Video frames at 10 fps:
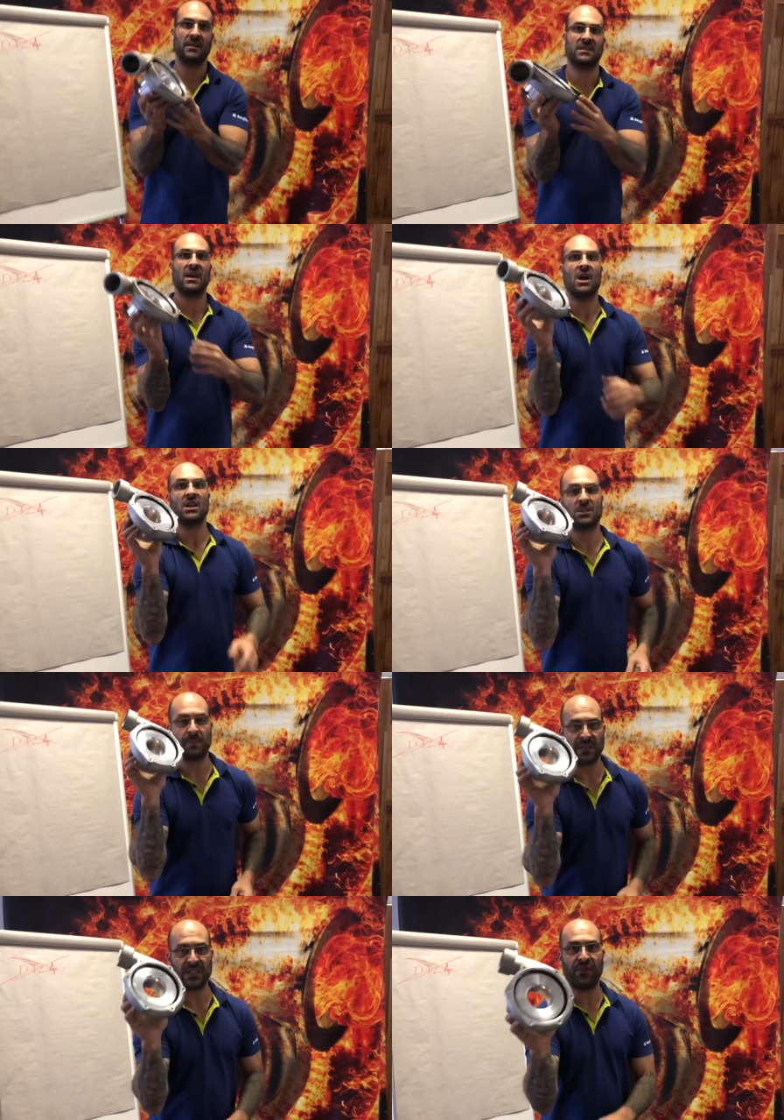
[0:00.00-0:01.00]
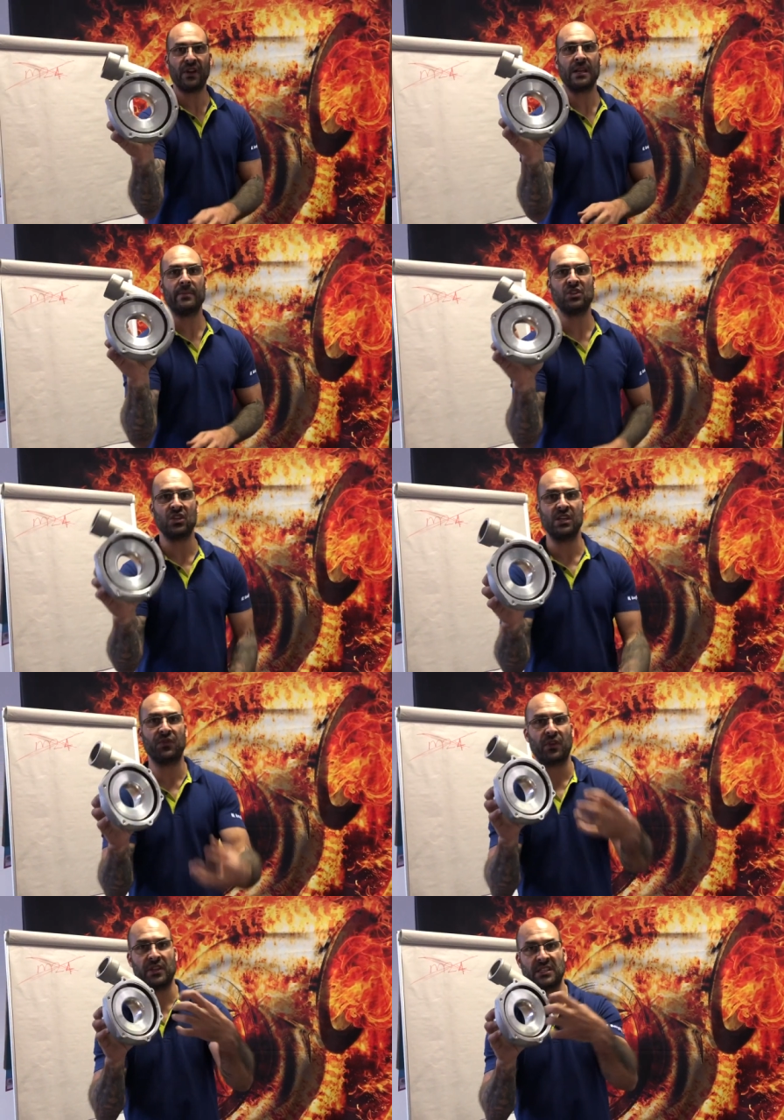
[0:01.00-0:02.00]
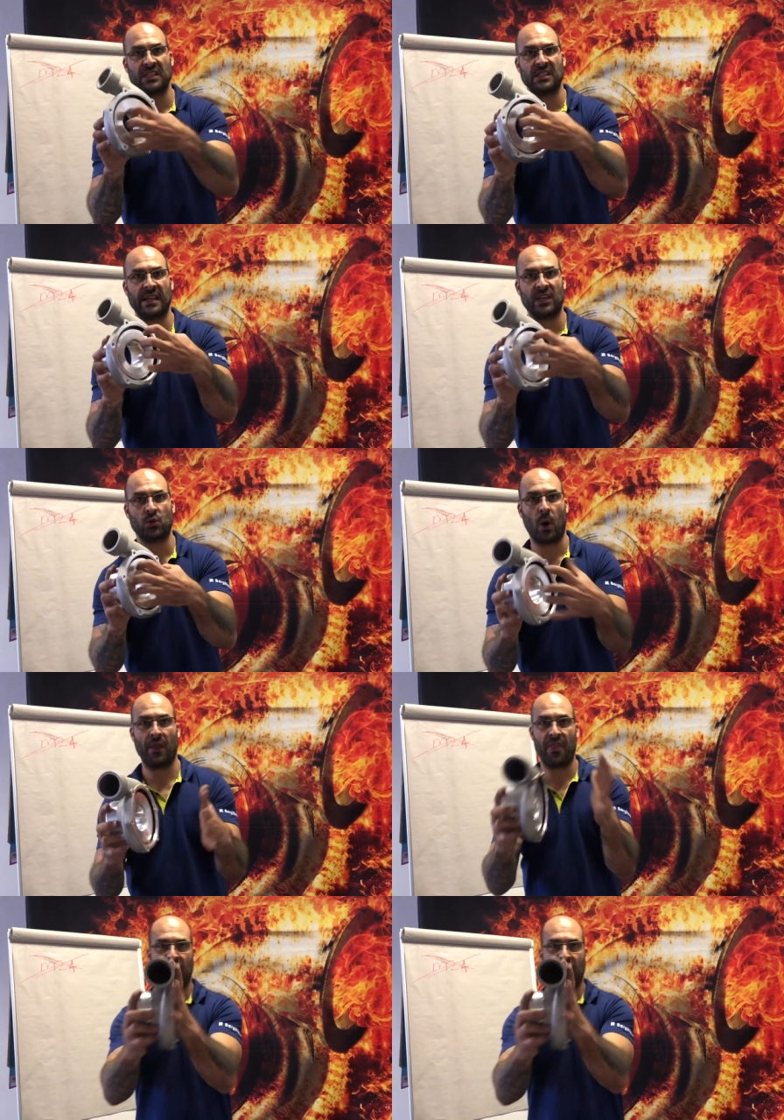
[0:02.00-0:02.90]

this, specifically machined for the sixty dash one.